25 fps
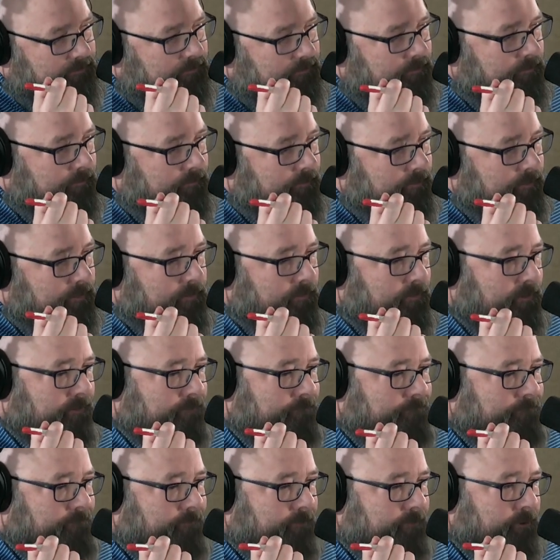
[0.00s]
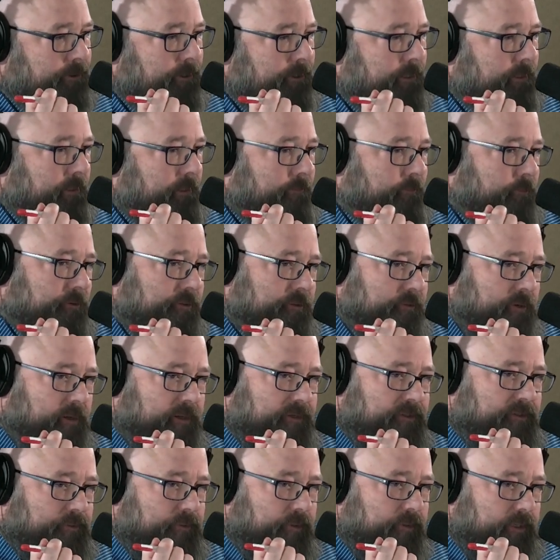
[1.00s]
been hooking up with some
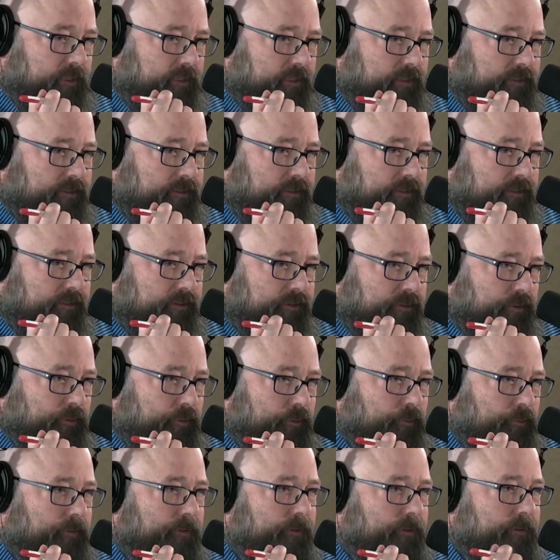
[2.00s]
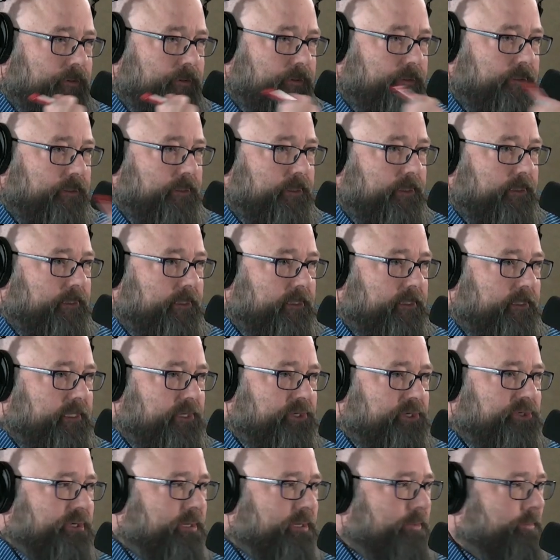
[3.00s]
high school kids at the school, and
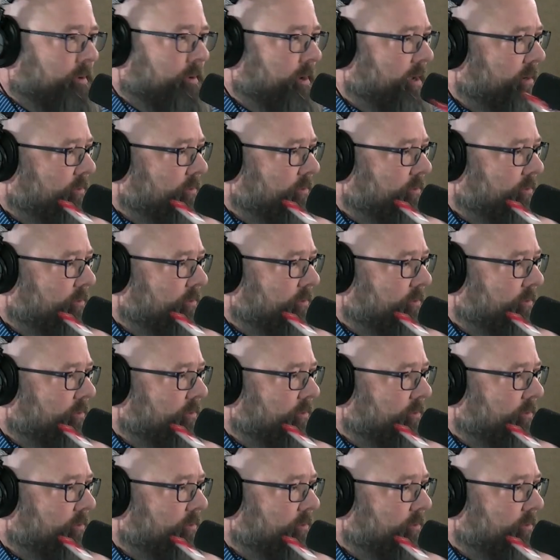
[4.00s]
initially bond was